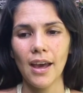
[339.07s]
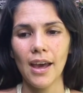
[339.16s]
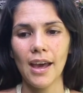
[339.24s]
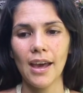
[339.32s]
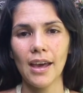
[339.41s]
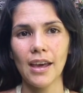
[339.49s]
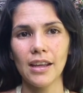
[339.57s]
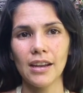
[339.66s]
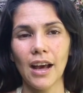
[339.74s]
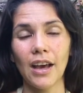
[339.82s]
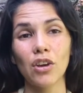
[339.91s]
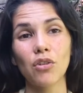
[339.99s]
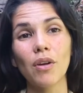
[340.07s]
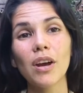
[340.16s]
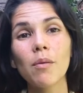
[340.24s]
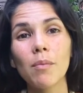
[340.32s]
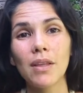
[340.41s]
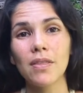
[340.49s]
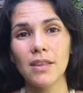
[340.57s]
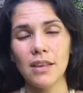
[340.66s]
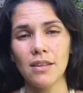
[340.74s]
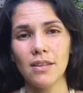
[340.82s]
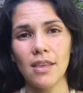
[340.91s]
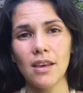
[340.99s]
And I could recommend
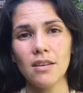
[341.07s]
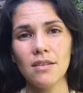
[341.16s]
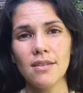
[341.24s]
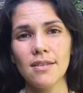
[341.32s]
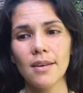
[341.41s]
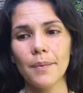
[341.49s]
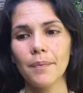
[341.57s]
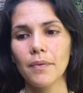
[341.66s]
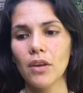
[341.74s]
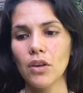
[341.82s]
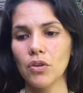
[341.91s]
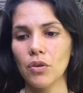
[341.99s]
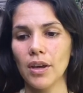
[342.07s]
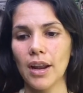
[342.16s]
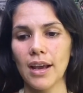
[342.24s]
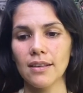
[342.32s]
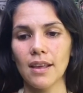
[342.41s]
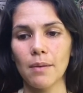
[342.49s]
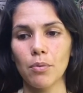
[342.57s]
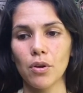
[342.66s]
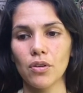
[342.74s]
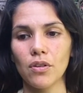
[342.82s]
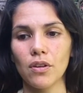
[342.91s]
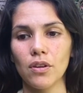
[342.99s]
these things. You could ask that
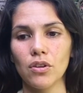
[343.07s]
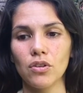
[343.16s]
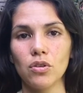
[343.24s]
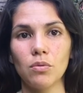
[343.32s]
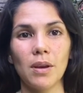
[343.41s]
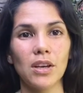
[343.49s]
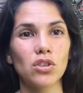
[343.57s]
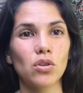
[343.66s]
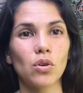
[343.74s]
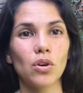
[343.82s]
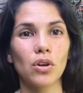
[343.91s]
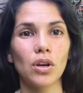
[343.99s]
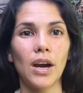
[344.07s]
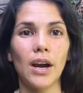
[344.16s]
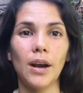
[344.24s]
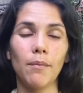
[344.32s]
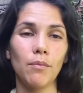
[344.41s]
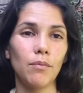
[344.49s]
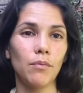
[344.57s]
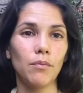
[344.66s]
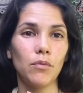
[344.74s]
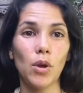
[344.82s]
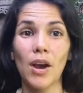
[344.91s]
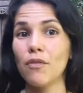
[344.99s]
person to make sure
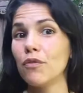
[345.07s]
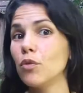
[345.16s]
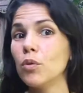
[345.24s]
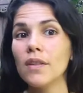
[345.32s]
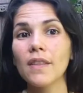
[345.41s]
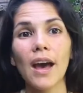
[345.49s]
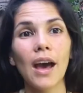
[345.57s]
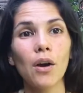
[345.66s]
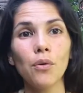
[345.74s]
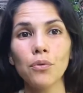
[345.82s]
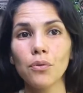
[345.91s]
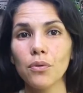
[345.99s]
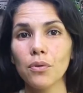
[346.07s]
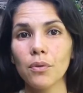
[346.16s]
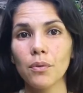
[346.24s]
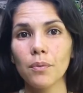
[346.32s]
you have food in the house.